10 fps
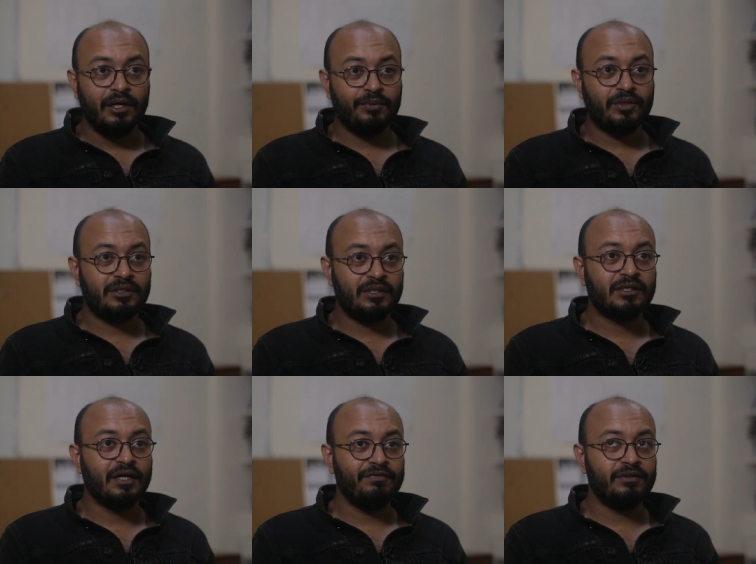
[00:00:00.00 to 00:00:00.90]
it was
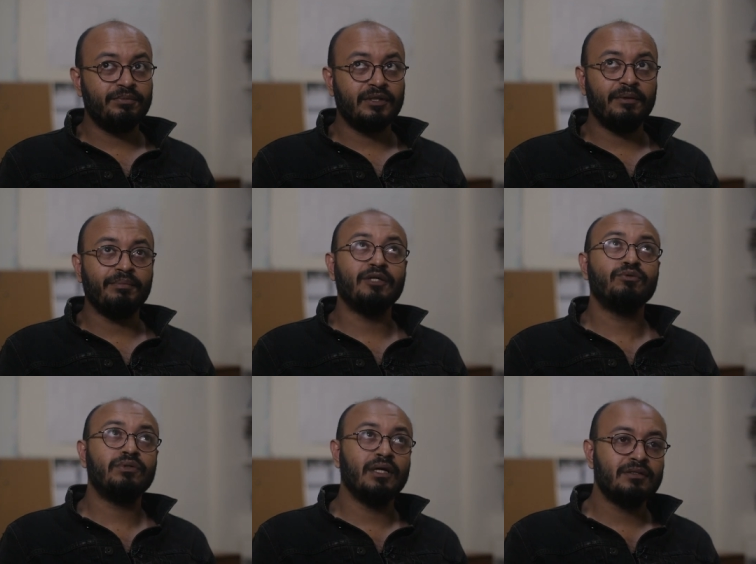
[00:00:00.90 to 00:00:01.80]
discovered that by
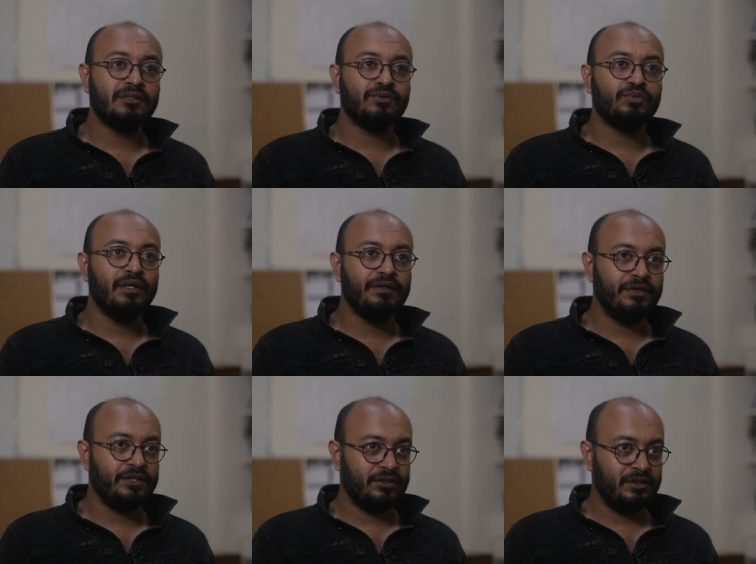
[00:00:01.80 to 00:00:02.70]
2012,
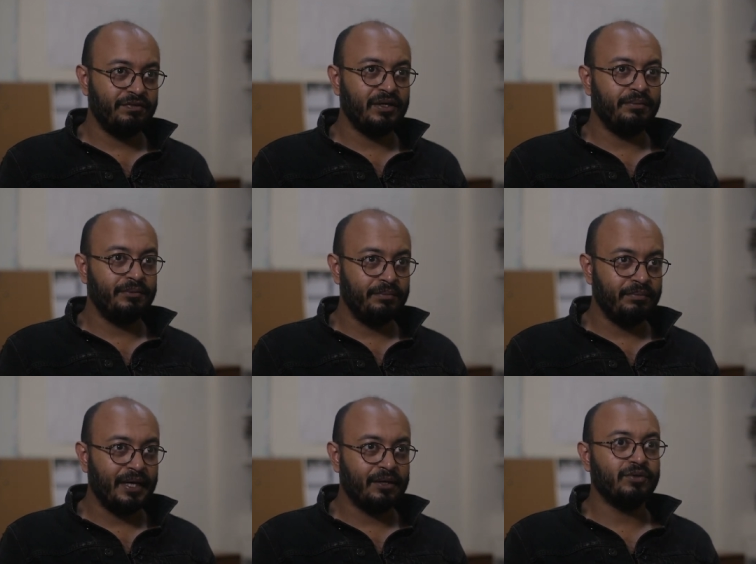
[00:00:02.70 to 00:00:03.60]
Asian Development
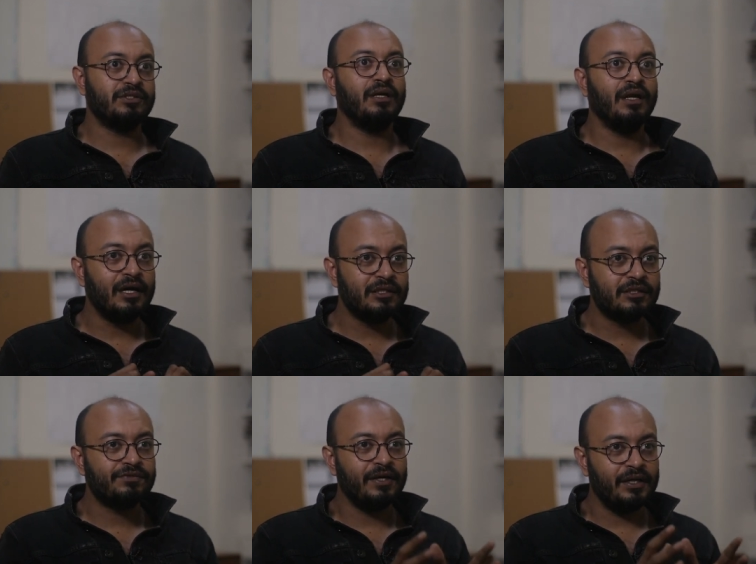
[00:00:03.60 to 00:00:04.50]
Bank was the
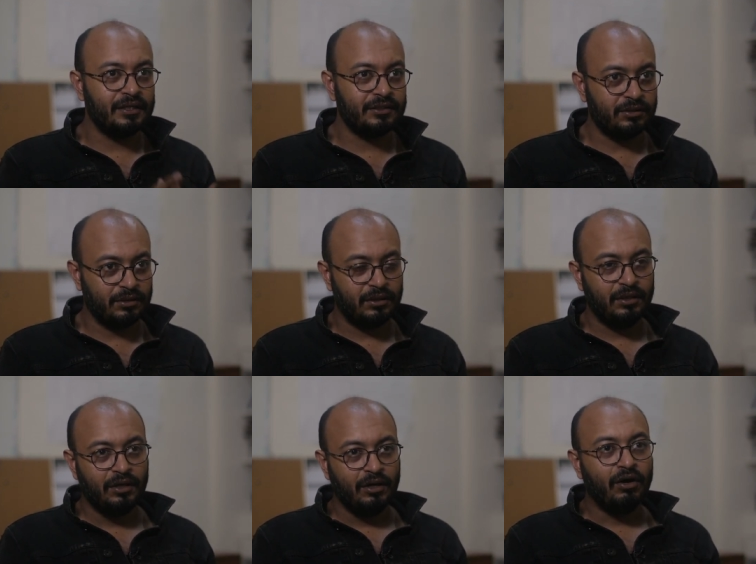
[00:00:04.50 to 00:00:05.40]
largest financier
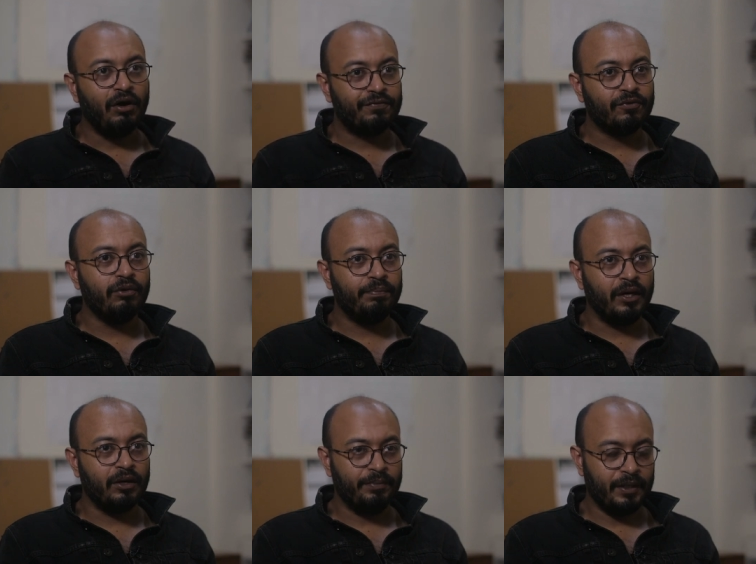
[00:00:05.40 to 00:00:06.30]
of coal power